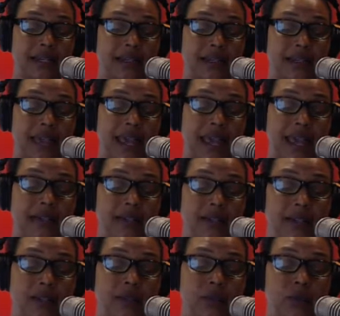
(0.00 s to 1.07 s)

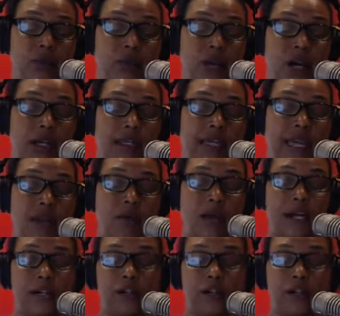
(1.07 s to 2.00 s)
candw.ky